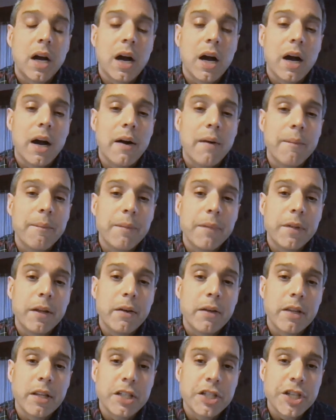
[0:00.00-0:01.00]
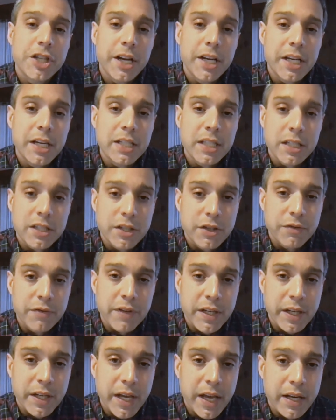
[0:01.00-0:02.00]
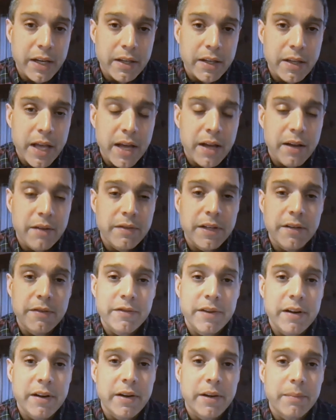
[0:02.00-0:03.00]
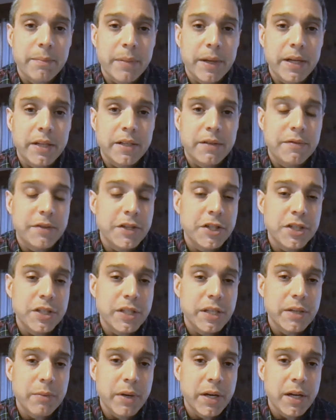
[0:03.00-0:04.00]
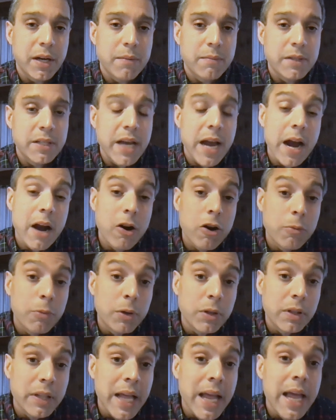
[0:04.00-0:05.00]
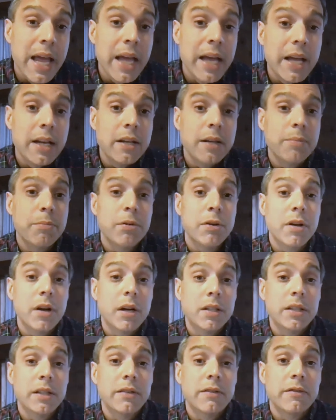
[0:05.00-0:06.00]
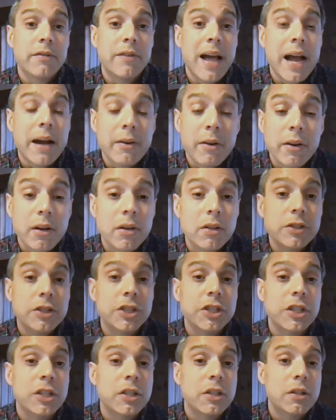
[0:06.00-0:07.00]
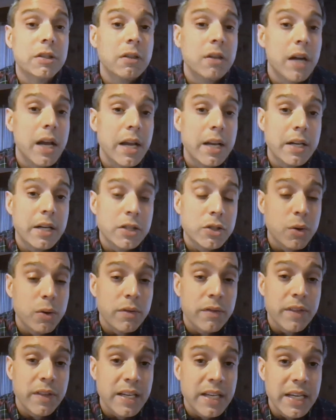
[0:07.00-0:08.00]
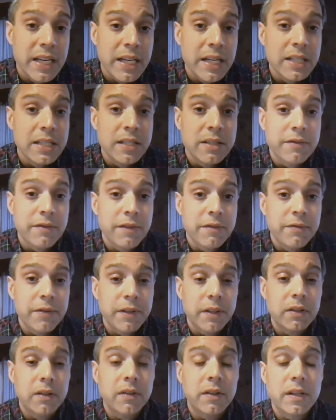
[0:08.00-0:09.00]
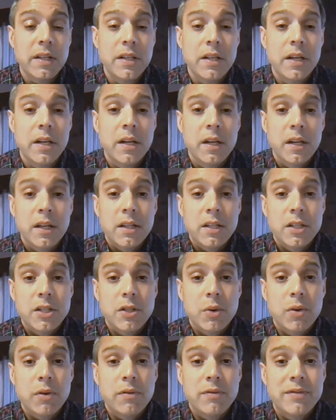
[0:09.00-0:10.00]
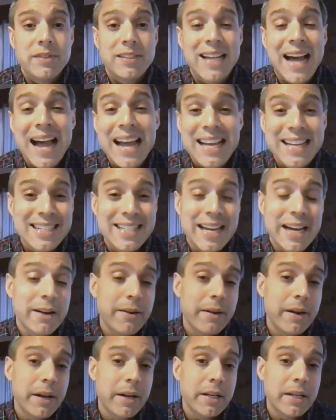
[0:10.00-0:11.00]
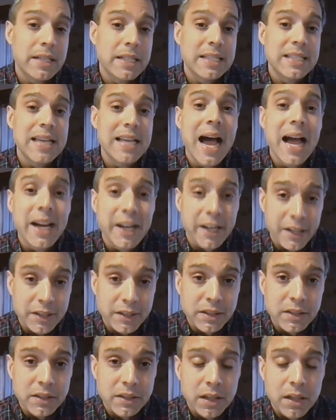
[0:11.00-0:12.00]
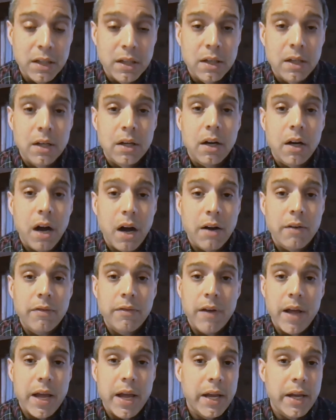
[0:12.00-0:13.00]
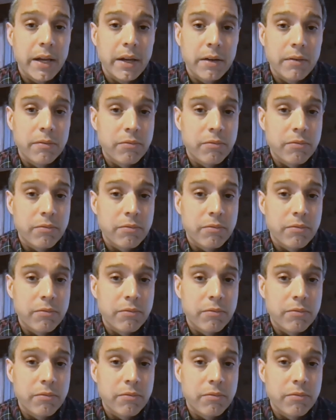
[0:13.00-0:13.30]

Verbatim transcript: The Chinese, as you've indicated, have a very big deficiency when it comes to arable land, productive agriculture, and sort of the needs to fulfill the sort of dietary desires of a